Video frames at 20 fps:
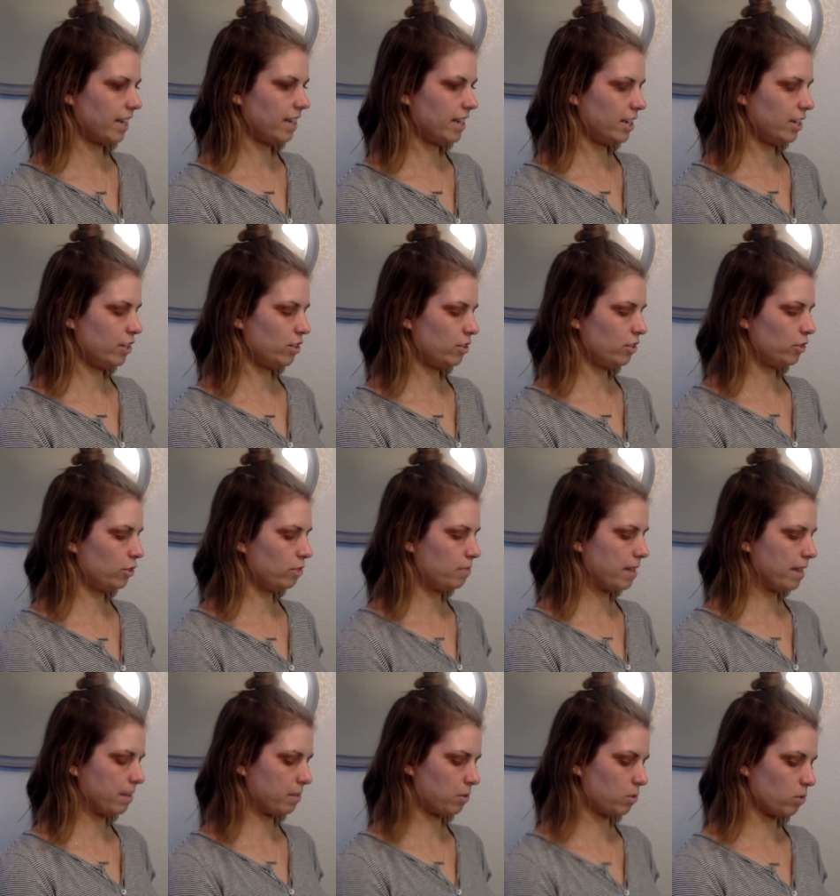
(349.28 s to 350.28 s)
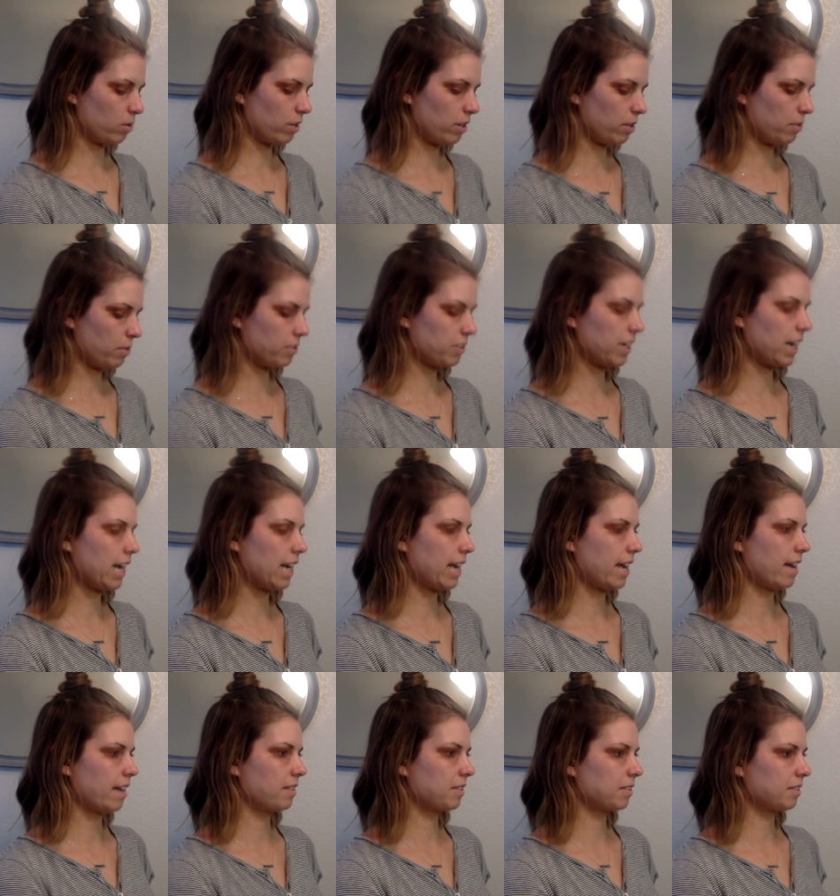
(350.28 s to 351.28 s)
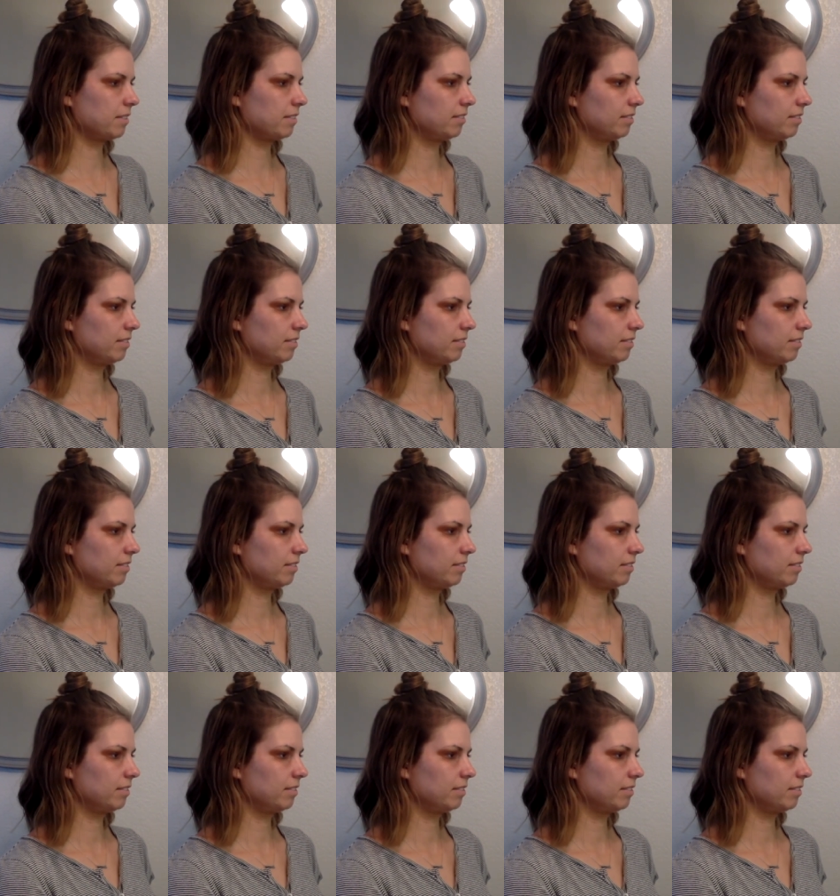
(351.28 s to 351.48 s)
I need you to do a makeup tutorial with tiny hands.